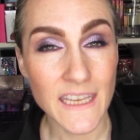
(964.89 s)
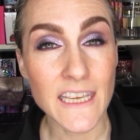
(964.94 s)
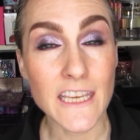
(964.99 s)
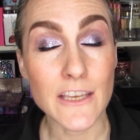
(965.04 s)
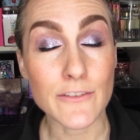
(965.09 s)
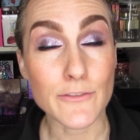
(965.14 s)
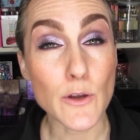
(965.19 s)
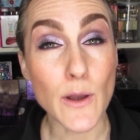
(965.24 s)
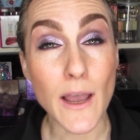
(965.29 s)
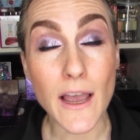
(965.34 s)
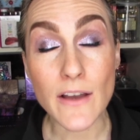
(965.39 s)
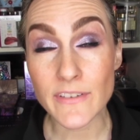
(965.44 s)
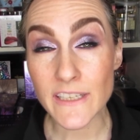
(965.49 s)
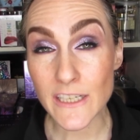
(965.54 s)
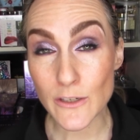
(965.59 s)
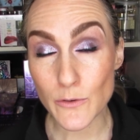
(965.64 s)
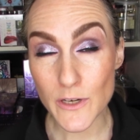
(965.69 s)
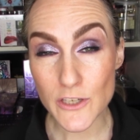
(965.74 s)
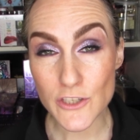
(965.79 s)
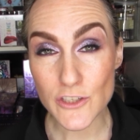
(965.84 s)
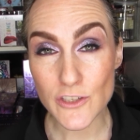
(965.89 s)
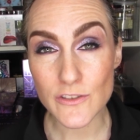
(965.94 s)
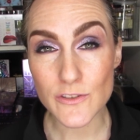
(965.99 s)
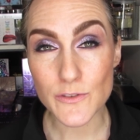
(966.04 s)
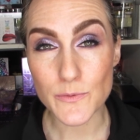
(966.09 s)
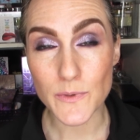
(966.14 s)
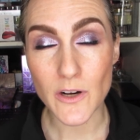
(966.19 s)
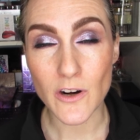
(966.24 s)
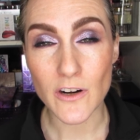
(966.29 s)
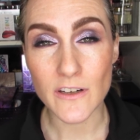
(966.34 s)
If you have any
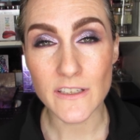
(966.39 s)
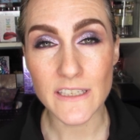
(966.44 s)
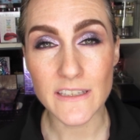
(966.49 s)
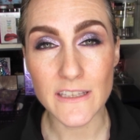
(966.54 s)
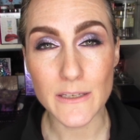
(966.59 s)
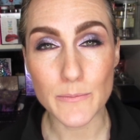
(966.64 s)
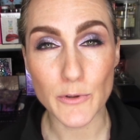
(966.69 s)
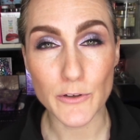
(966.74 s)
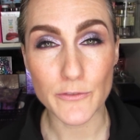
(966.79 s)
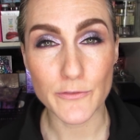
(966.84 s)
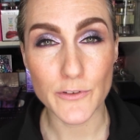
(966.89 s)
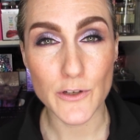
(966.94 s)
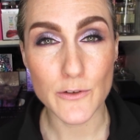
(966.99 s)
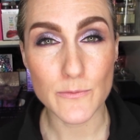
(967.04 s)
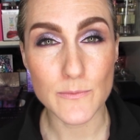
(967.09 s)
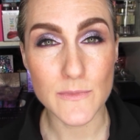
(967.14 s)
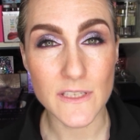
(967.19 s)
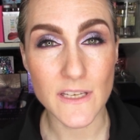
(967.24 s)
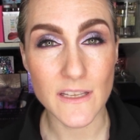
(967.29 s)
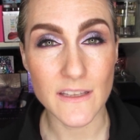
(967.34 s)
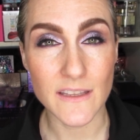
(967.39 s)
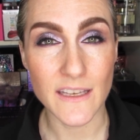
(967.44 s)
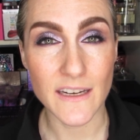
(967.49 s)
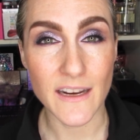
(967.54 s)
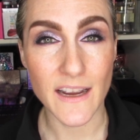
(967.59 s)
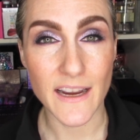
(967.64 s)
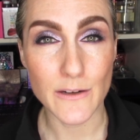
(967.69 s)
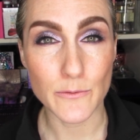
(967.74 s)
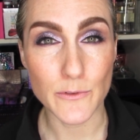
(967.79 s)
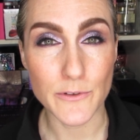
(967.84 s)
questions regarding the perfumes that
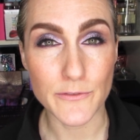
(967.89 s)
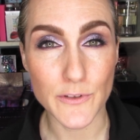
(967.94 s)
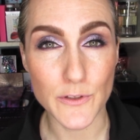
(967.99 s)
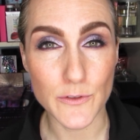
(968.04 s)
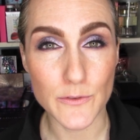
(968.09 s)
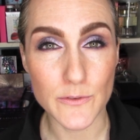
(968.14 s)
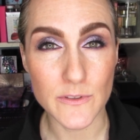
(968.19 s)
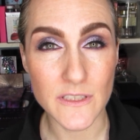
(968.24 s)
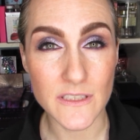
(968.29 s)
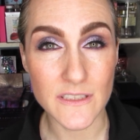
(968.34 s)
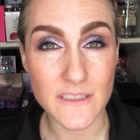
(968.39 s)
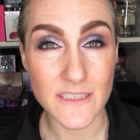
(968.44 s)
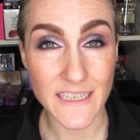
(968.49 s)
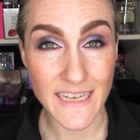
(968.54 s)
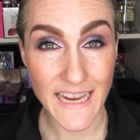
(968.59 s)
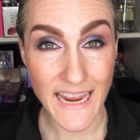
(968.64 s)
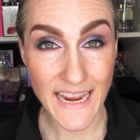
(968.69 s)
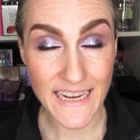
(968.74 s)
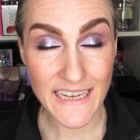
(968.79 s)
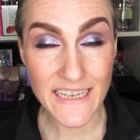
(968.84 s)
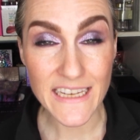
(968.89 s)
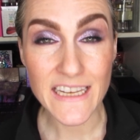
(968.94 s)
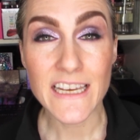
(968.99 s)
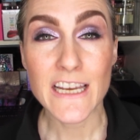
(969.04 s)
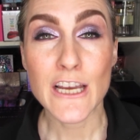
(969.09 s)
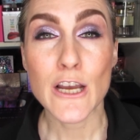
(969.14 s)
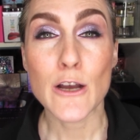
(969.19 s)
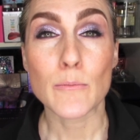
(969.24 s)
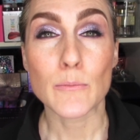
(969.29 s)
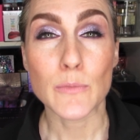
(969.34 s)
I reviewed today,
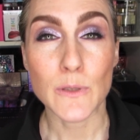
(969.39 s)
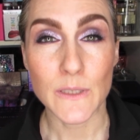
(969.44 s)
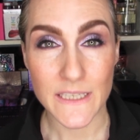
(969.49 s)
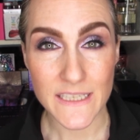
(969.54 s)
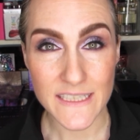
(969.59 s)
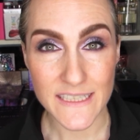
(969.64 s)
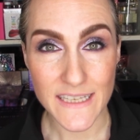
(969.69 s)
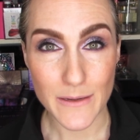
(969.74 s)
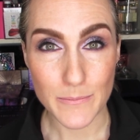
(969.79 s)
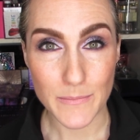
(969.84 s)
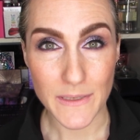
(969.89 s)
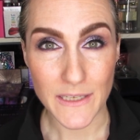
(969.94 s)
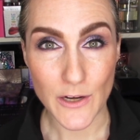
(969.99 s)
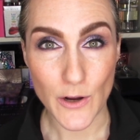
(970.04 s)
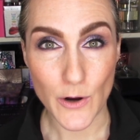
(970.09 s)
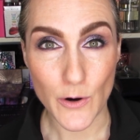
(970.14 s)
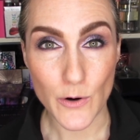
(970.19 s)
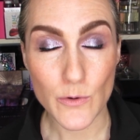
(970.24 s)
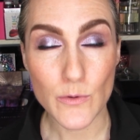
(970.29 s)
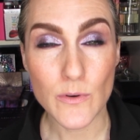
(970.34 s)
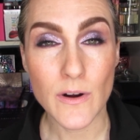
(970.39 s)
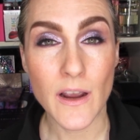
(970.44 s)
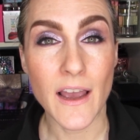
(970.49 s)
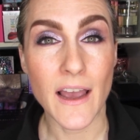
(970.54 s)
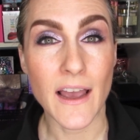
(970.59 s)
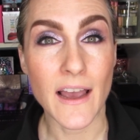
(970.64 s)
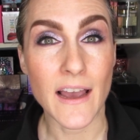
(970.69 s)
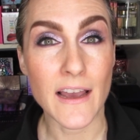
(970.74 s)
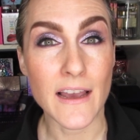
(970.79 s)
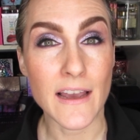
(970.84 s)
please let me know,
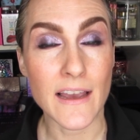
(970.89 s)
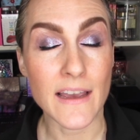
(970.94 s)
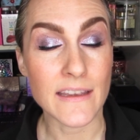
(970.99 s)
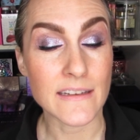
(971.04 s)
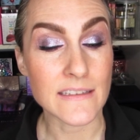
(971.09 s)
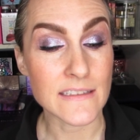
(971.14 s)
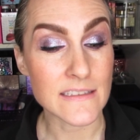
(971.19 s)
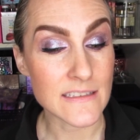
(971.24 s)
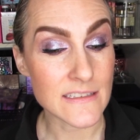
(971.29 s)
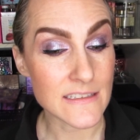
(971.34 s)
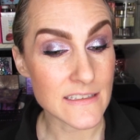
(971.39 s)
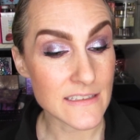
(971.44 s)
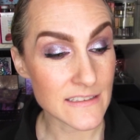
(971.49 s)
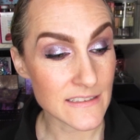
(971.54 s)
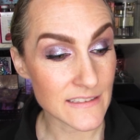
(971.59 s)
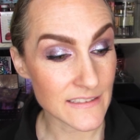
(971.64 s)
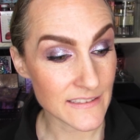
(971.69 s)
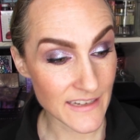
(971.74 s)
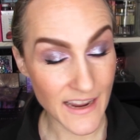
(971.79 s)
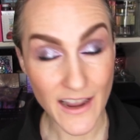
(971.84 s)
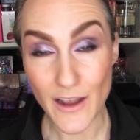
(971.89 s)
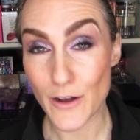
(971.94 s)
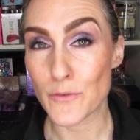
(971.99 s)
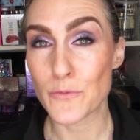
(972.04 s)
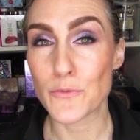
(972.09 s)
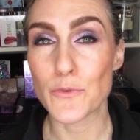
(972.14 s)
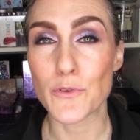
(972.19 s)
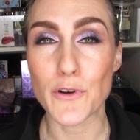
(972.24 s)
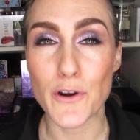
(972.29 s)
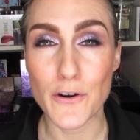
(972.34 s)
and yeah,
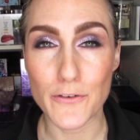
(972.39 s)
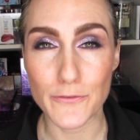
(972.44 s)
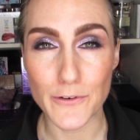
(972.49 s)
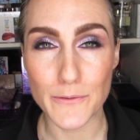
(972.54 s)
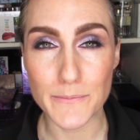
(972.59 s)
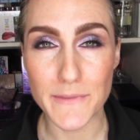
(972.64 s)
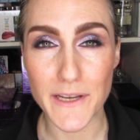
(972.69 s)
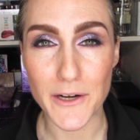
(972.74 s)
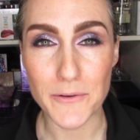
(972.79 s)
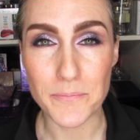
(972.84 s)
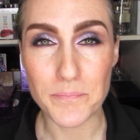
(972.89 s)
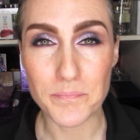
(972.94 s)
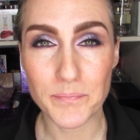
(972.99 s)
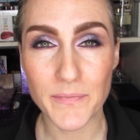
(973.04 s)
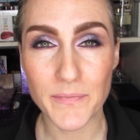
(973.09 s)
we'll go from there.